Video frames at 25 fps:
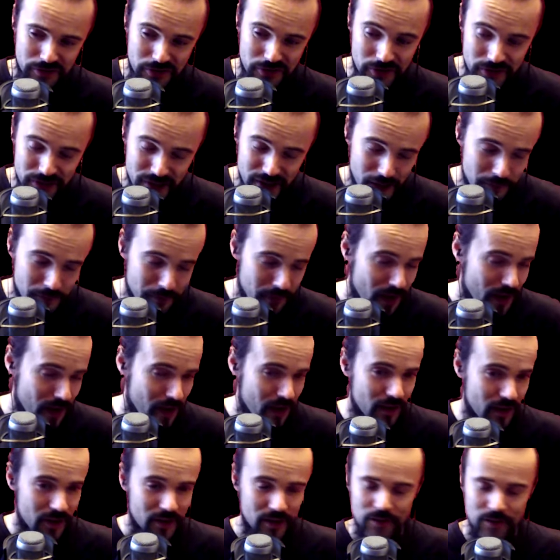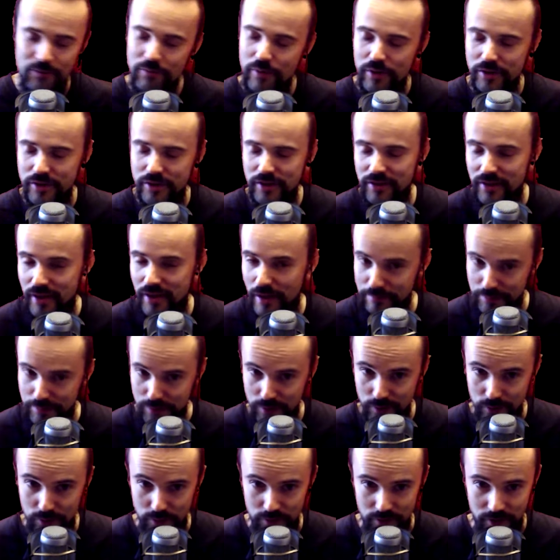attempt. It was an
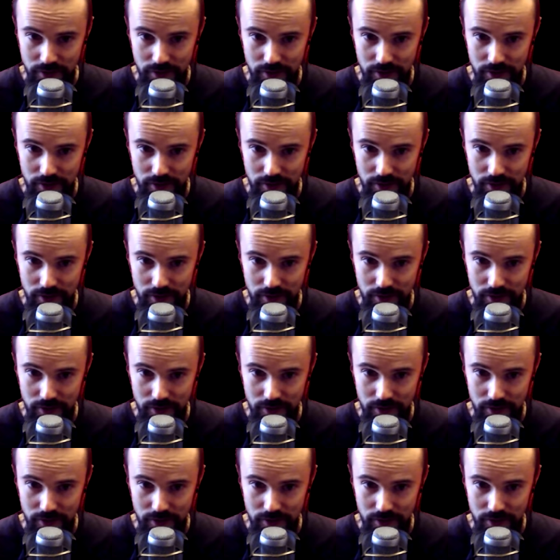absolute